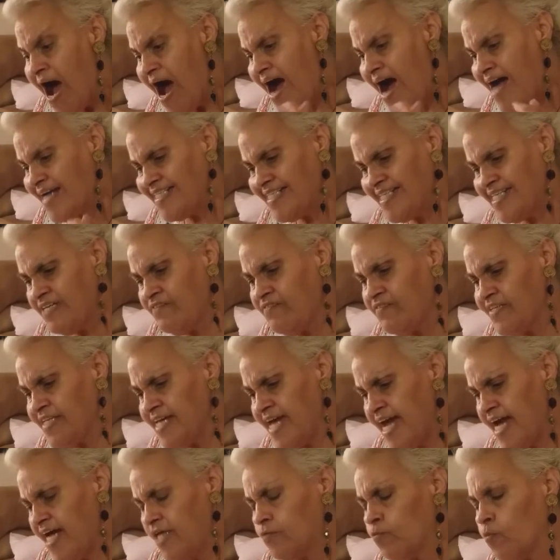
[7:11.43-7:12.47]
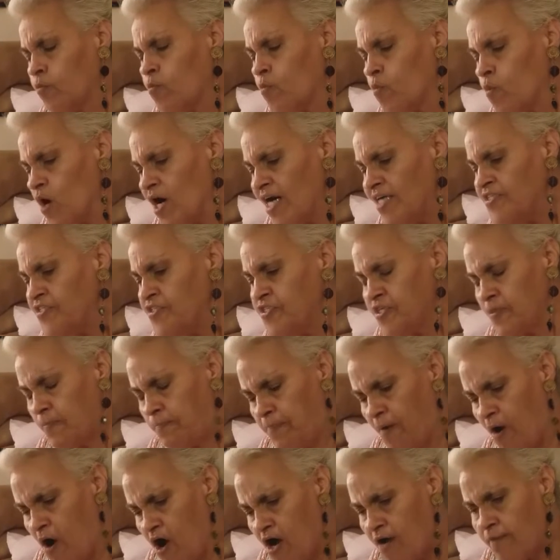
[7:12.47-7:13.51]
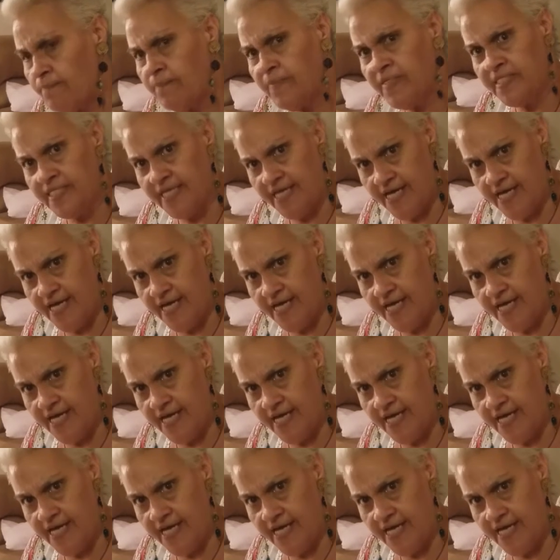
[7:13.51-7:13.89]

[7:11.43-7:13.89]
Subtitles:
I even had one department